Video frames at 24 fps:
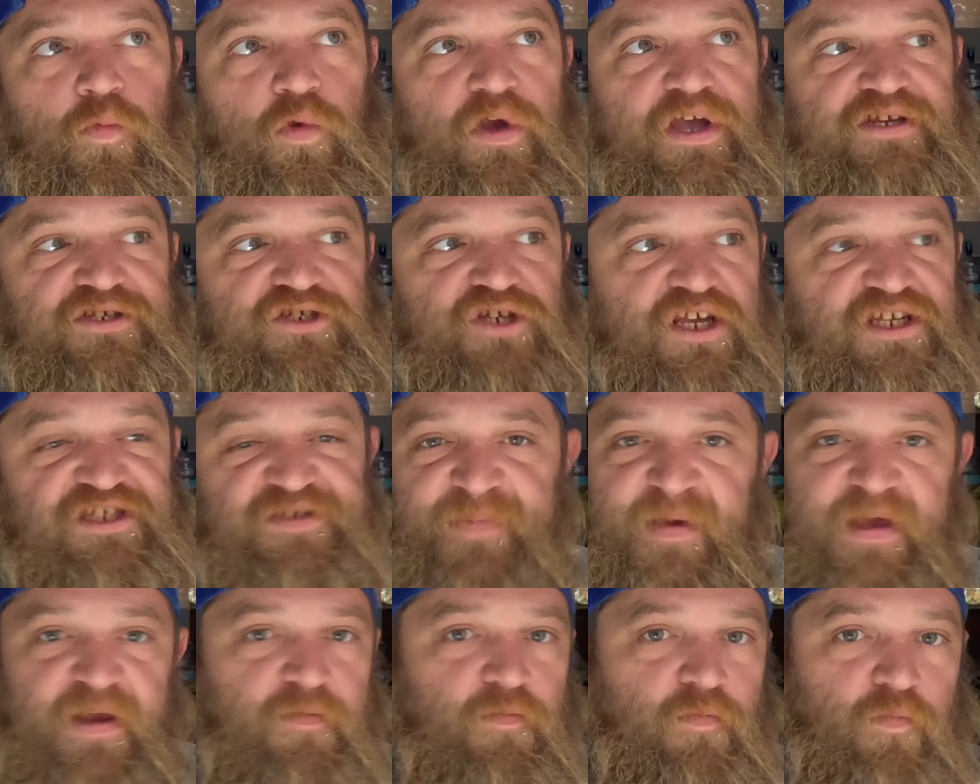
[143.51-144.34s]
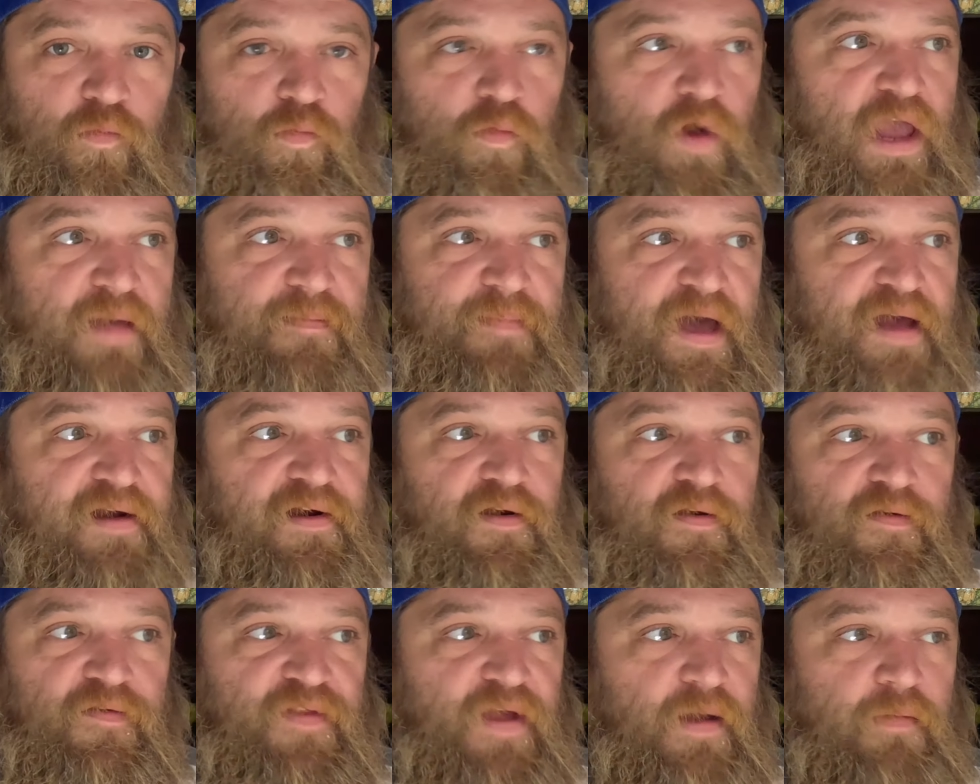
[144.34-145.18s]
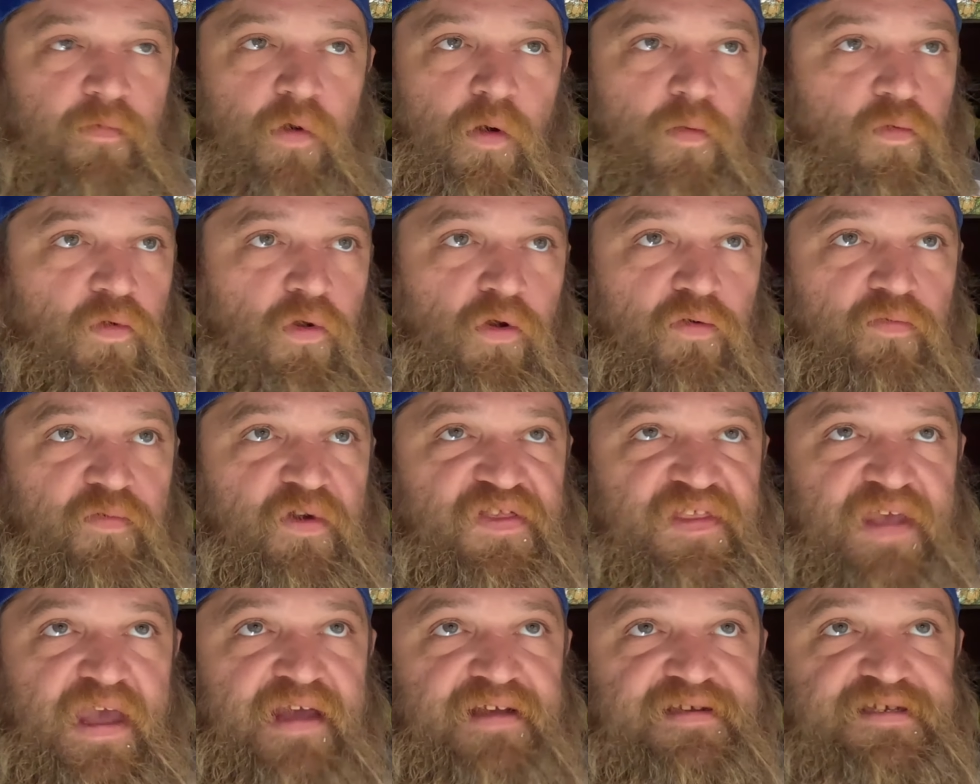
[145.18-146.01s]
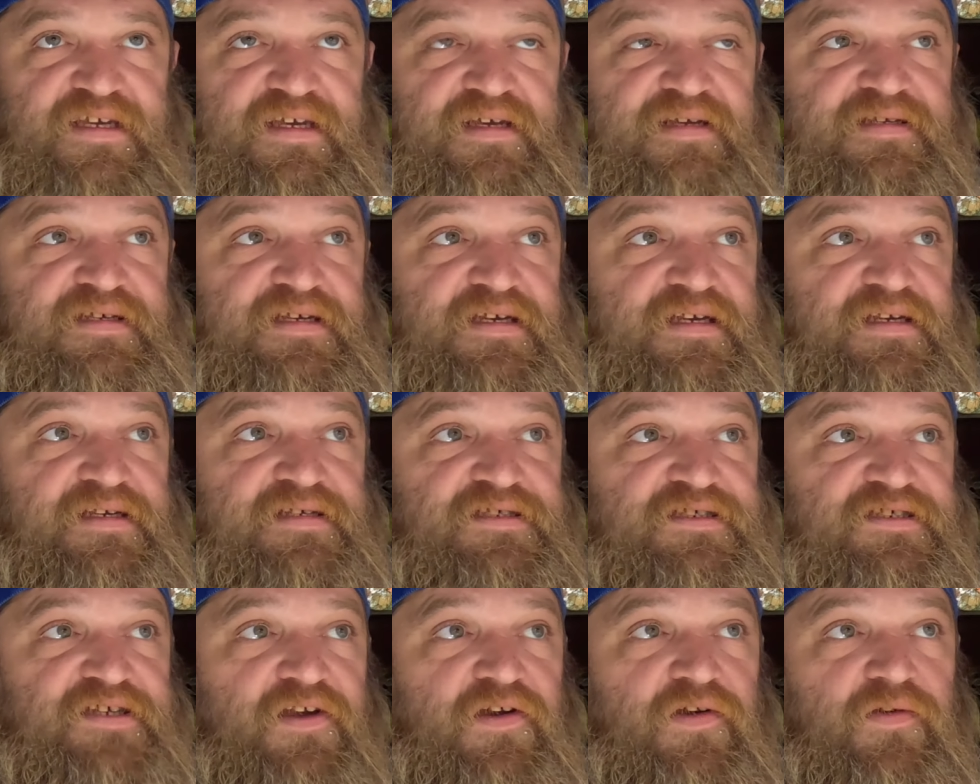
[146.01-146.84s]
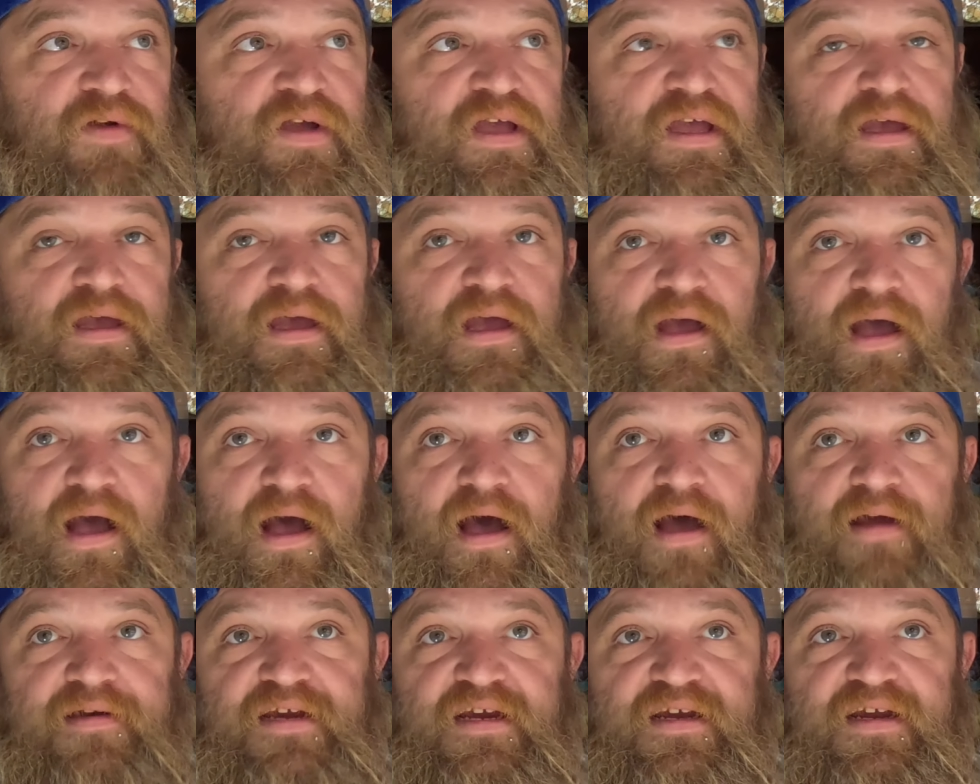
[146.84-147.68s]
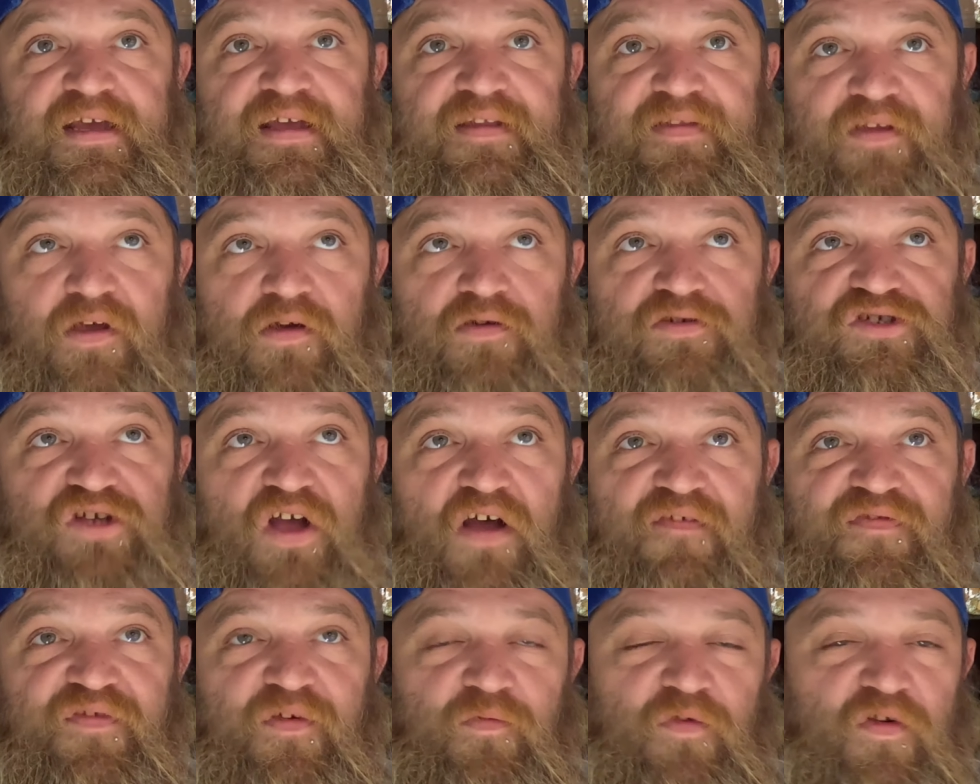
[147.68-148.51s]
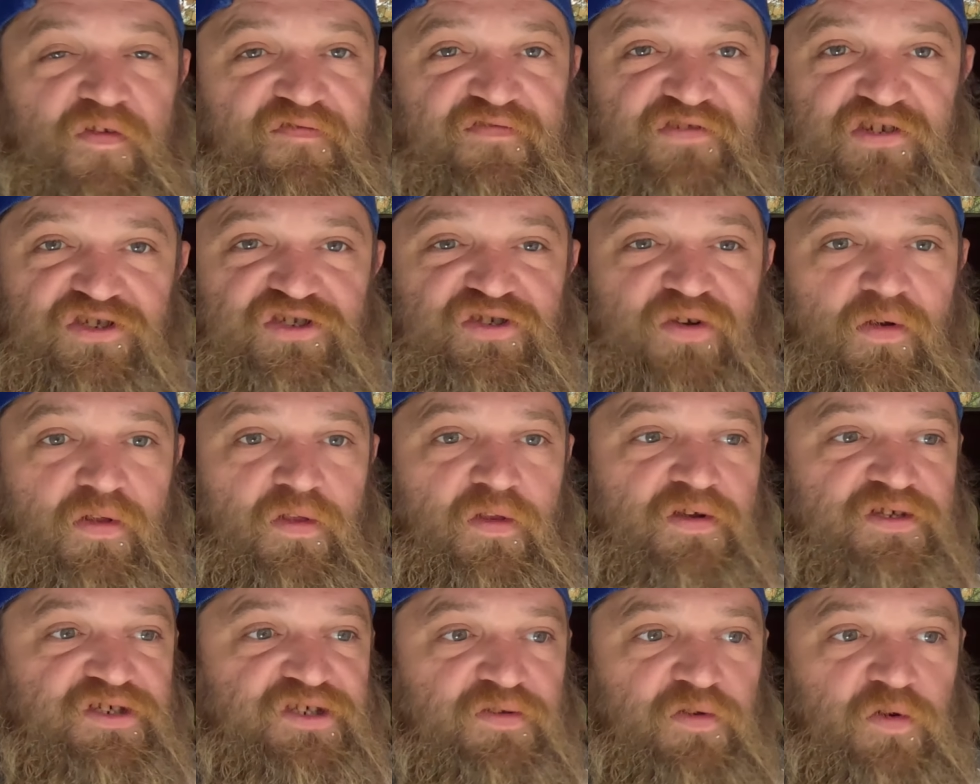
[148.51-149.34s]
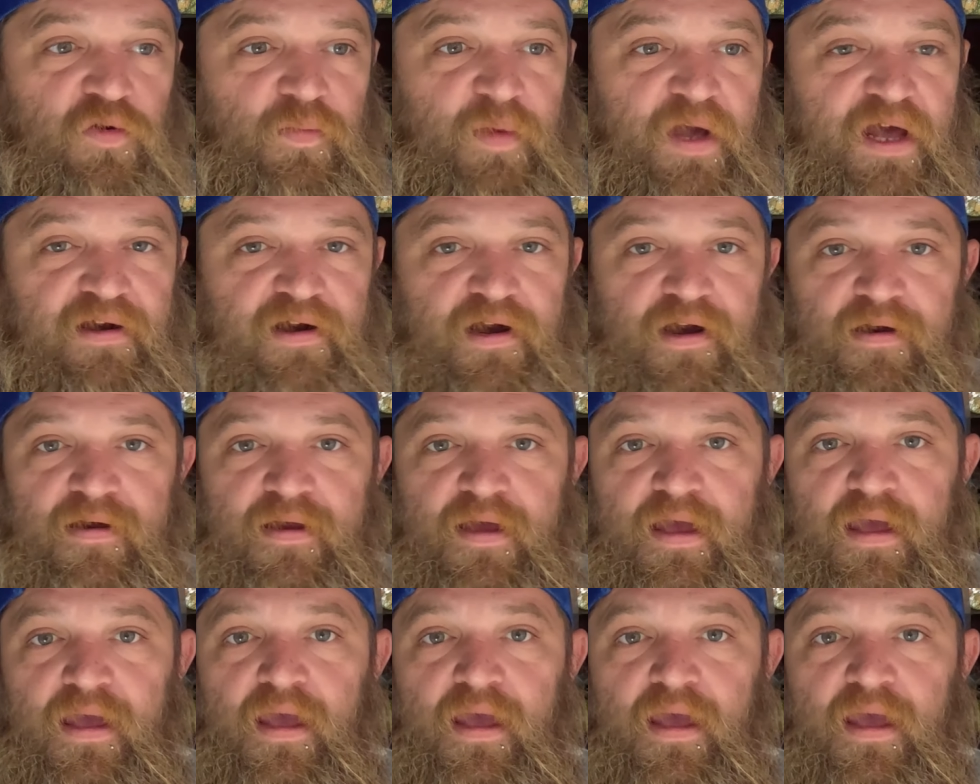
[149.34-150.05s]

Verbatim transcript: which has been way better than when we were with AT&T. So uh, I uh, need to get those off the roof just so it looks a little better.